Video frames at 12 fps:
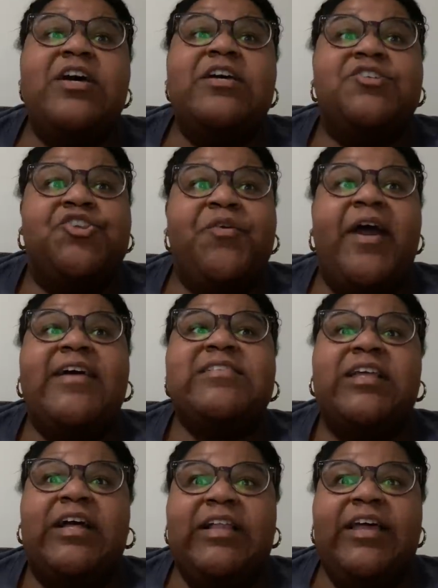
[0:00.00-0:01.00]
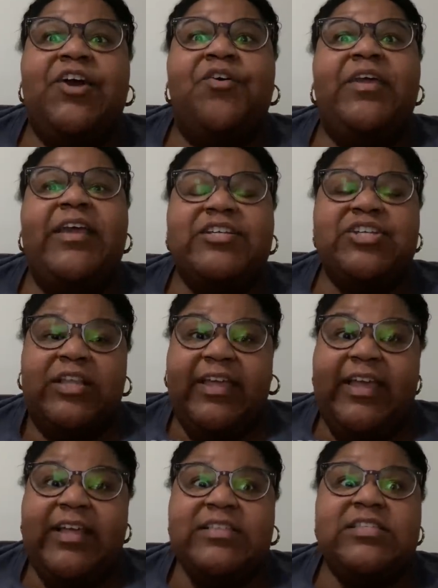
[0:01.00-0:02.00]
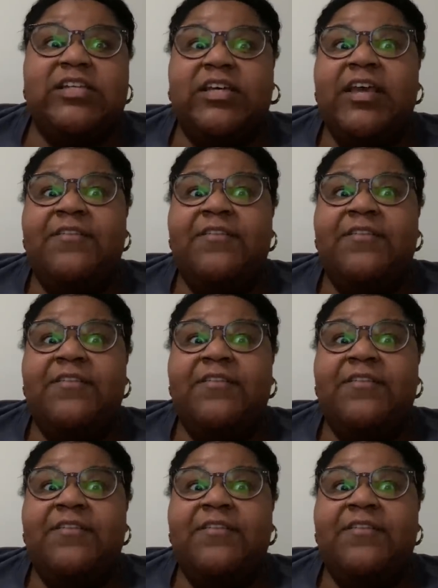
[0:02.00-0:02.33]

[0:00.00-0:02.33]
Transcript: So you guys can click on each link to